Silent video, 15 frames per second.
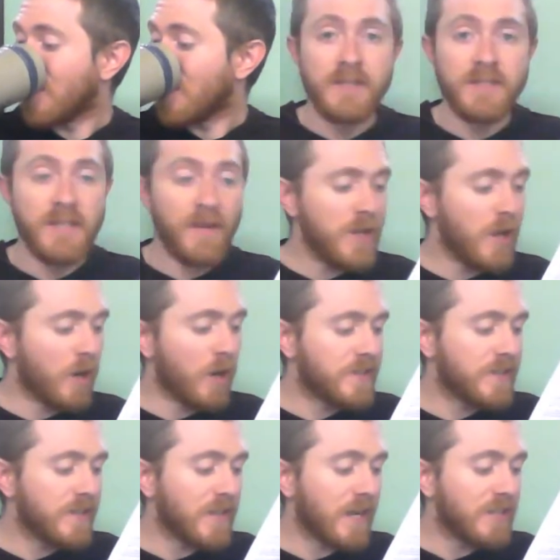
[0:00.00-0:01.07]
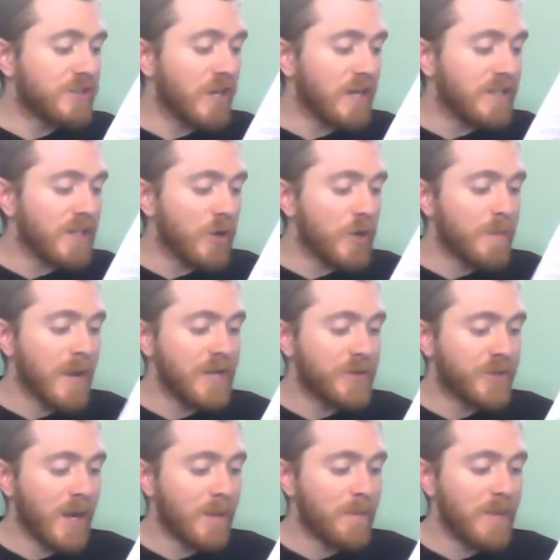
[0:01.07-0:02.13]
Stephanie R. says, I checked out your
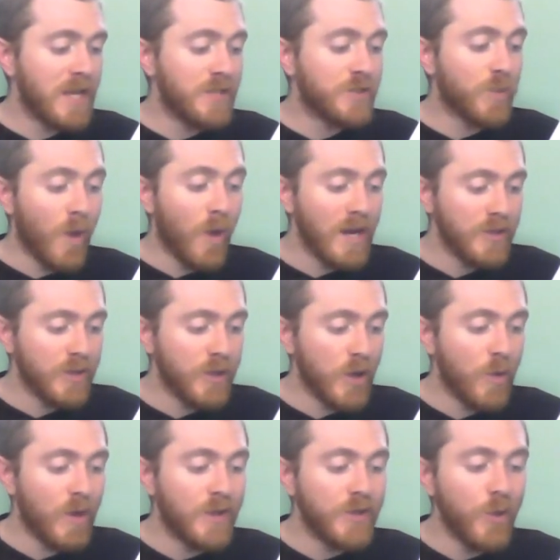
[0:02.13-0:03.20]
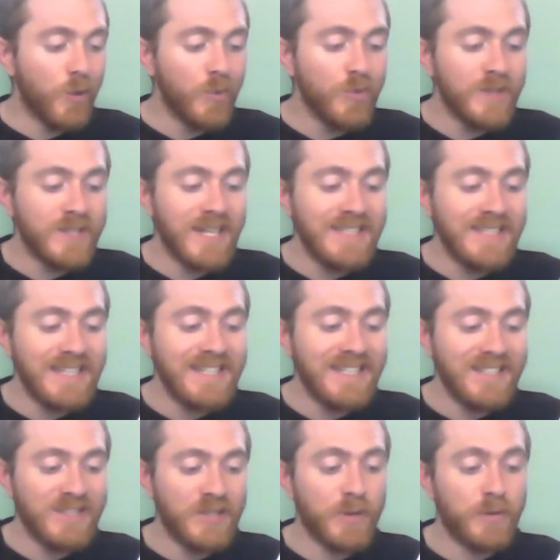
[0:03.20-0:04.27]
Patreon page a while ago, and the only reason I didn't
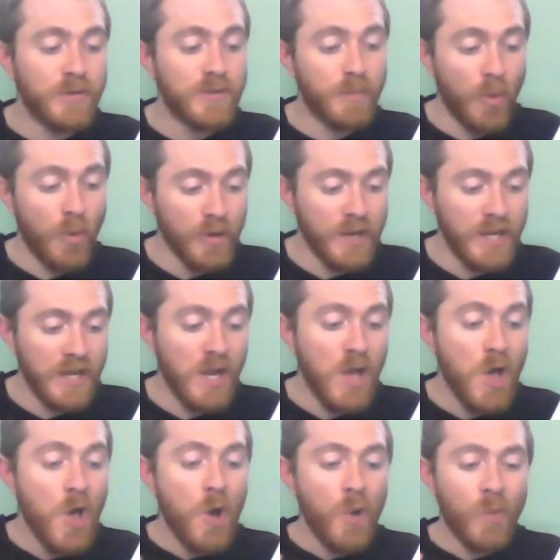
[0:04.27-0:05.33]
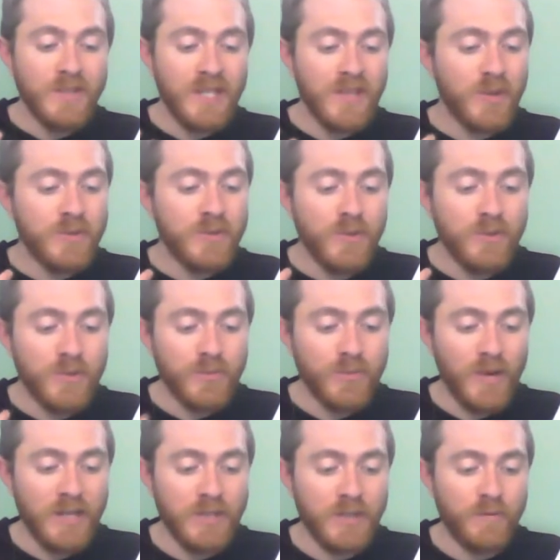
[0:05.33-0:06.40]
consider supporting was that there was no
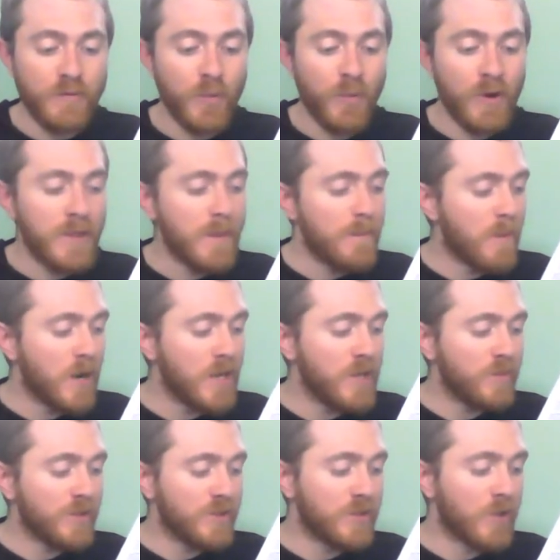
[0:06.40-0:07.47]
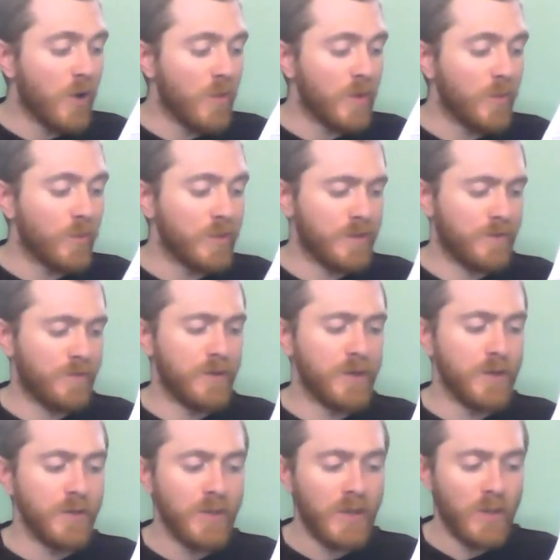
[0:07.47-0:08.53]
direction for where the money was going. Was it for
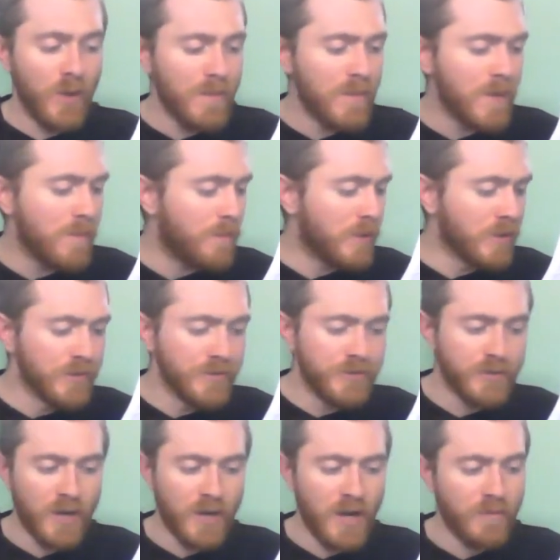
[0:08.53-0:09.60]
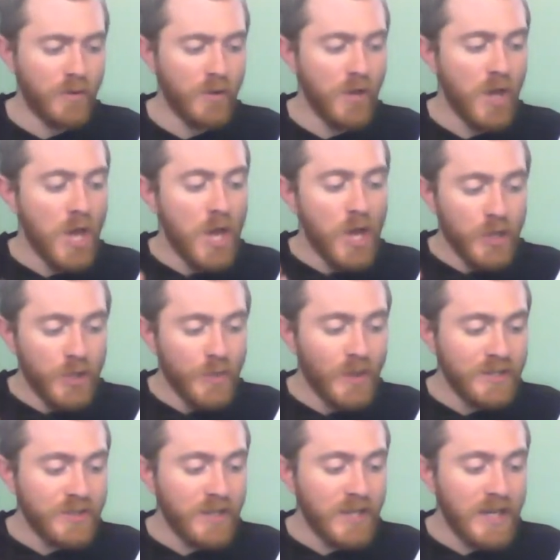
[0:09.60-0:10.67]
new equipment, bills, travel? You
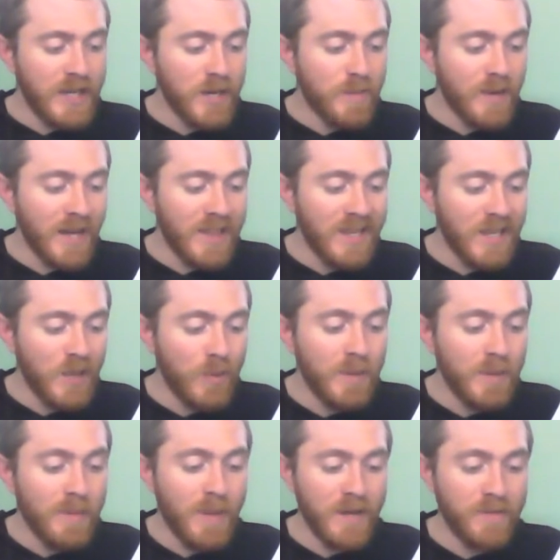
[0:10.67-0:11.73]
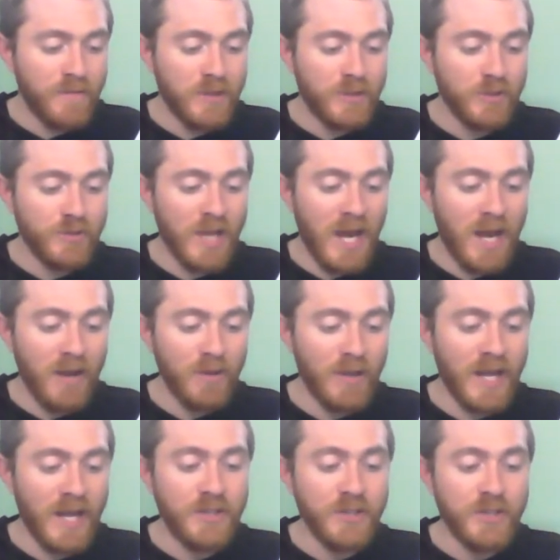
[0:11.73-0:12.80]
answered it here, but I think it would be beneficial to
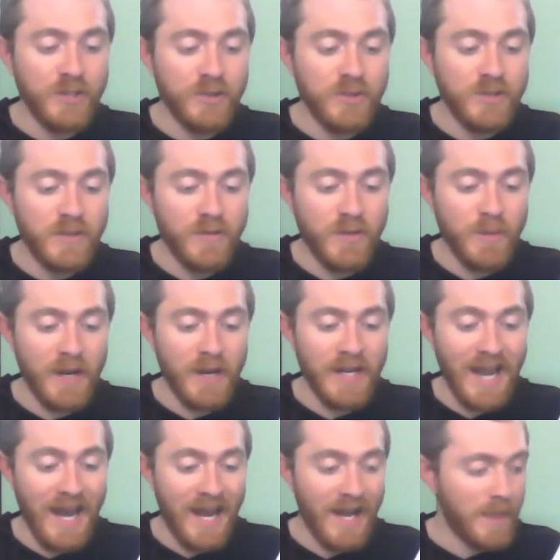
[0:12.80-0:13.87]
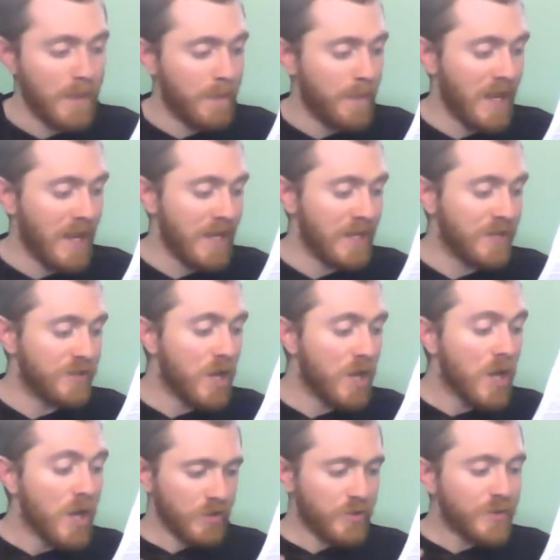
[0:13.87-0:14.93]
outline your use of the money on the page.
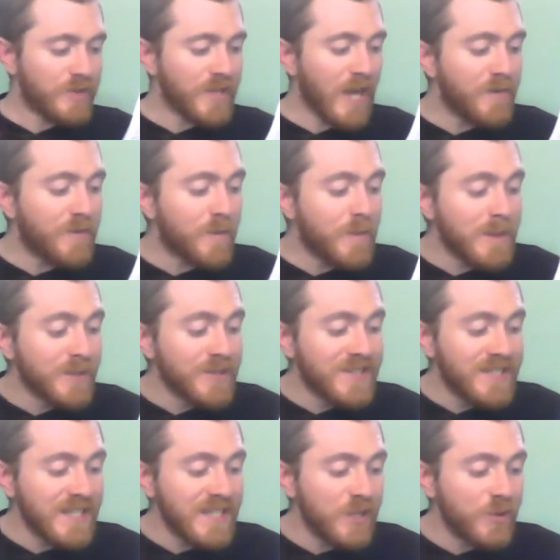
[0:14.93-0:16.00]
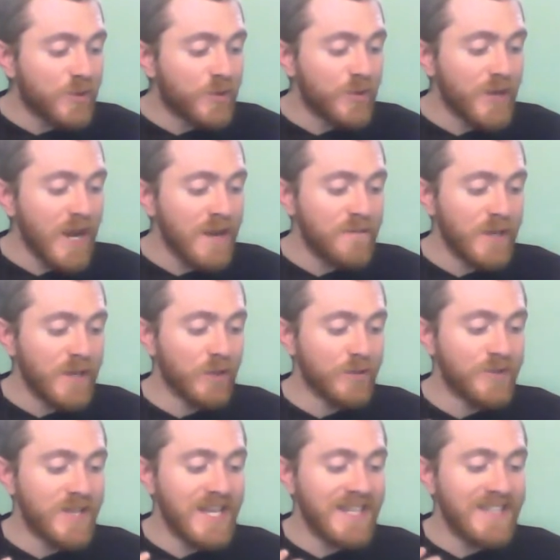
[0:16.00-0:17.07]
So aside from people seeing you create
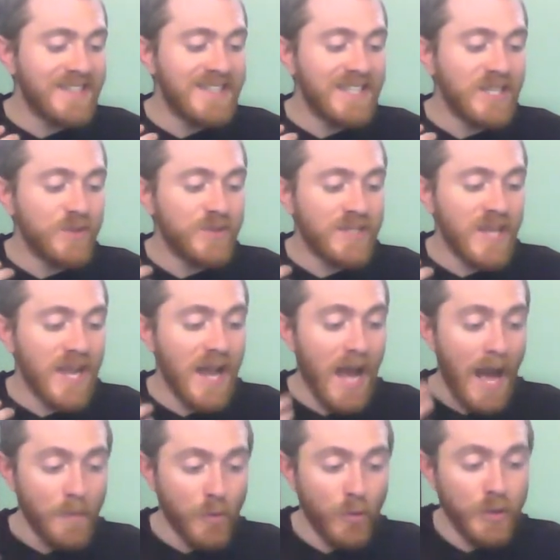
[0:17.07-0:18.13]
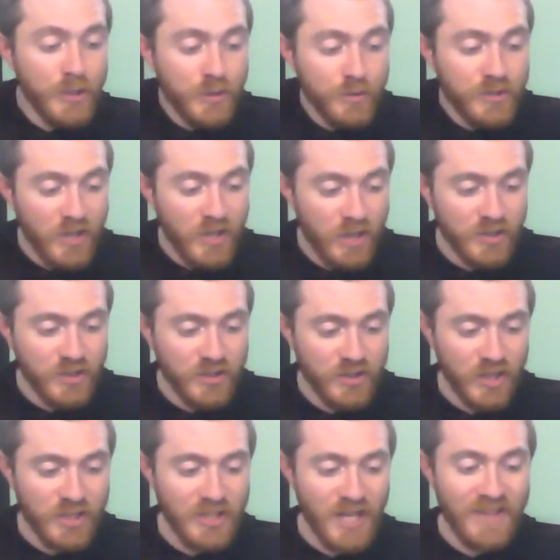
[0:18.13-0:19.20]
videos, they could see you say, I'm going to do such and
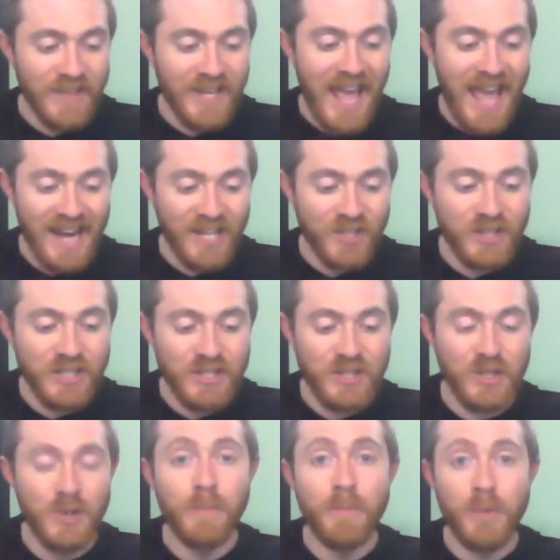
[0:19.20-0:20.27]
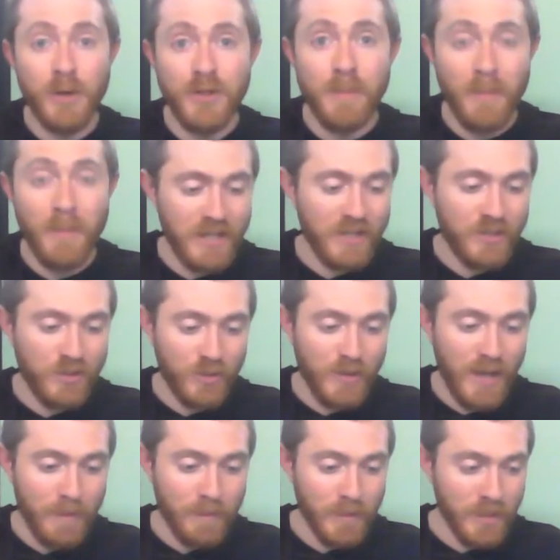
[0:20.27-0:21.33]
such, and then actually see you put the money to
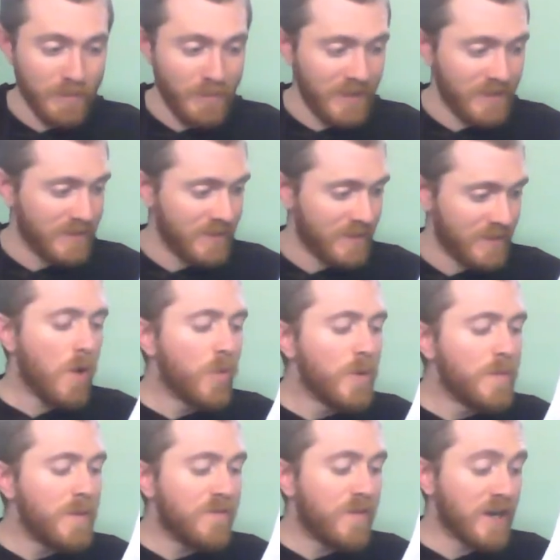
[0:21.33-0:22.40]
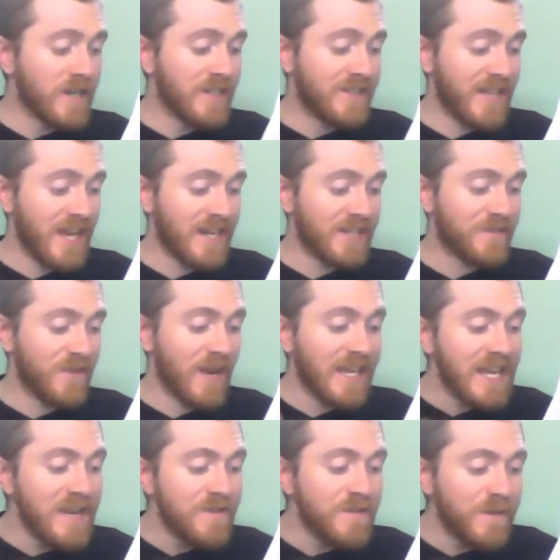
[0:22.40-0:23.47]
that purpose. Would be very
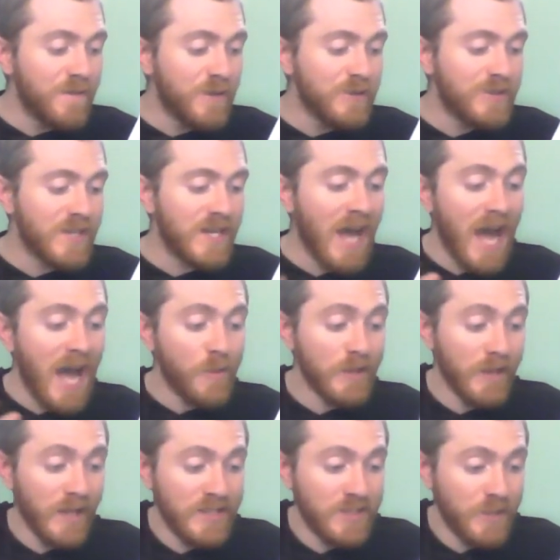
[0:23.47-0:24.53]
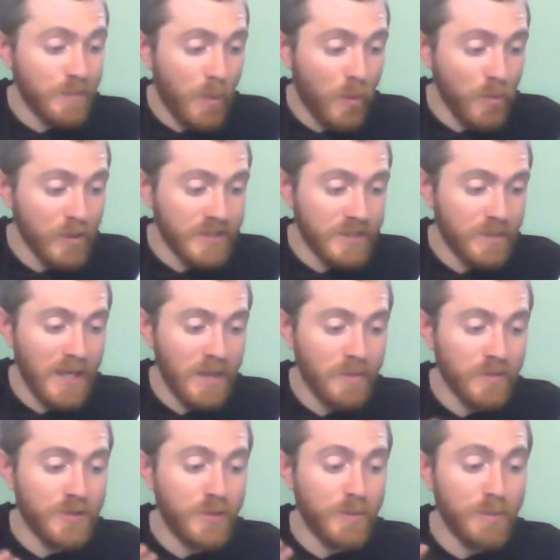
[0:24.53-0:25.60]
satisfying. Even if you said, I would like support to be
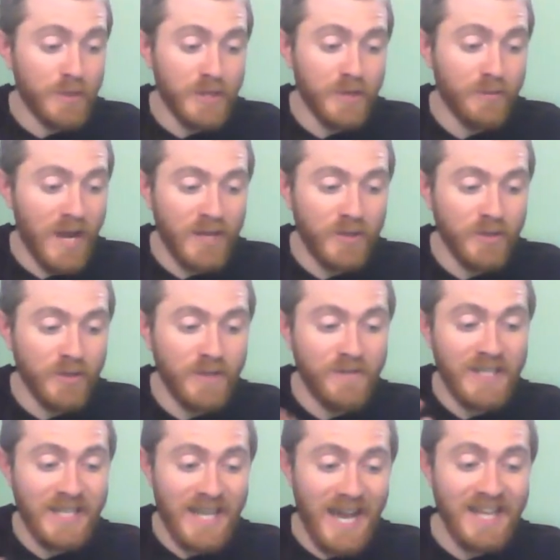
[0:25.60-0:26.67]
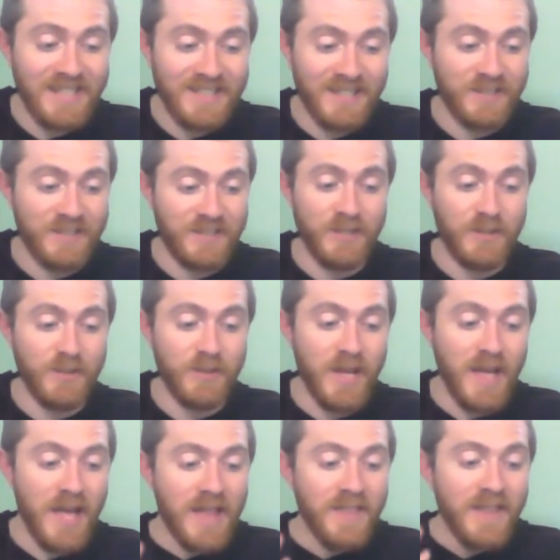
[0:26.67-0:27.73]
able to bring radical living content to you.
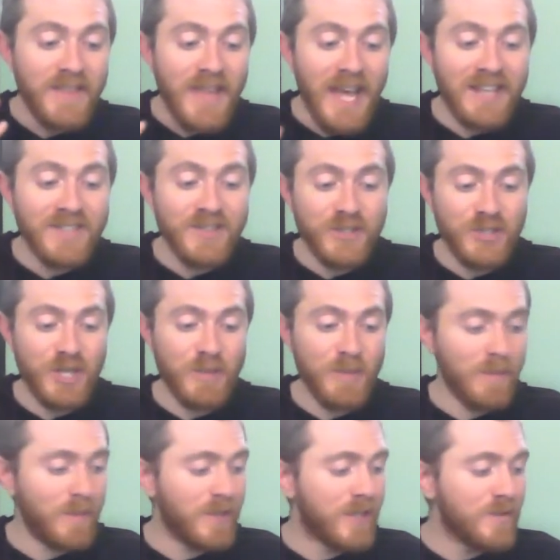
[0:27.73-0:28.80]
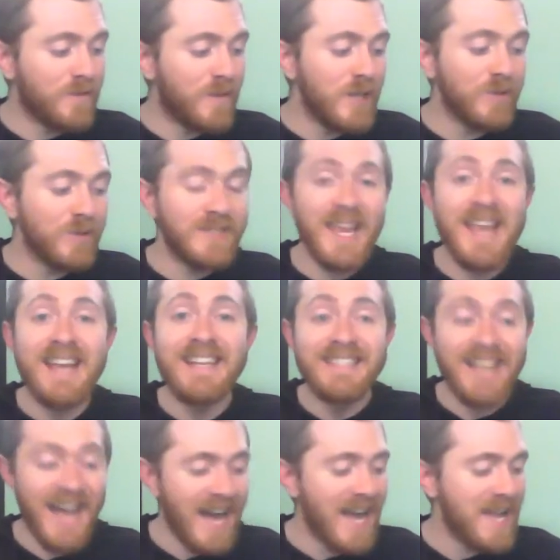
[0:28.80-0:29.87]
then that is legitimate because videos take
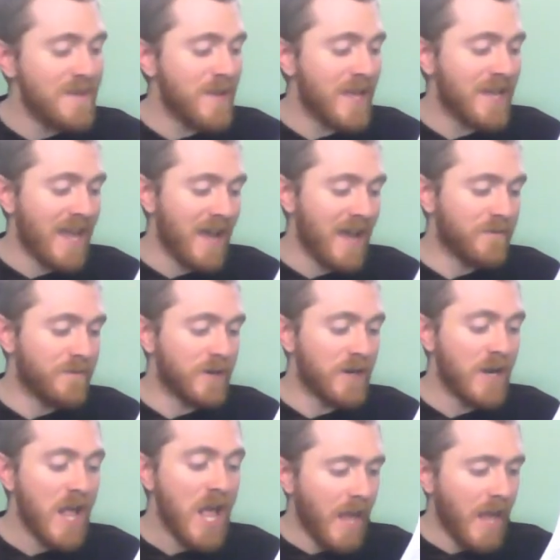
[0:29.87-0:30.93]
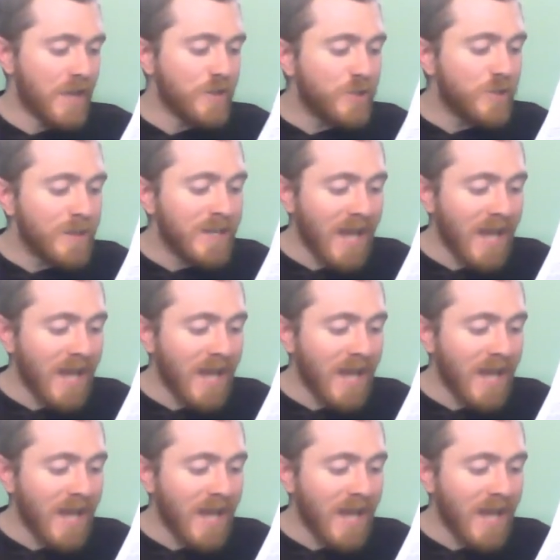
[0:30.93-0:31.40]
time and effort, and you should be